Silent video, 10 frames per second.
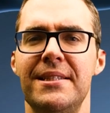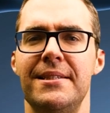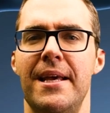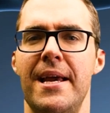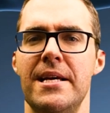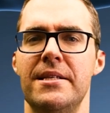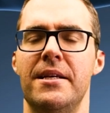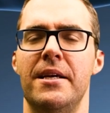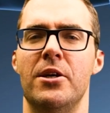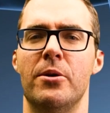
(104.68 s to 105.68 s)

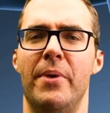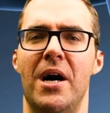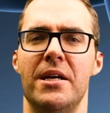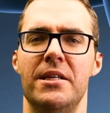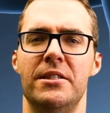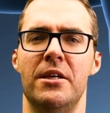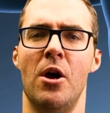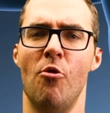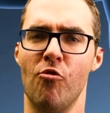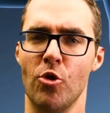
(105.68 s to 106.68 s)
stays in our body
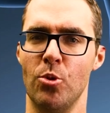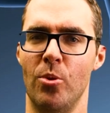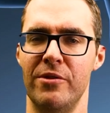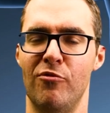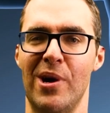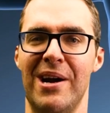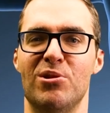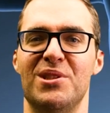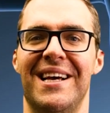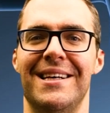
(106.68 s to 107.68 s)
for twenty-four
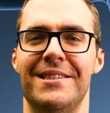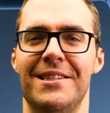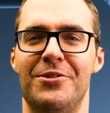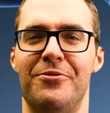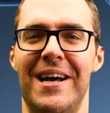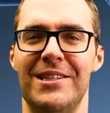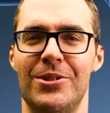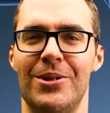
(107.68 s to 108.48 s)
hours as it's fat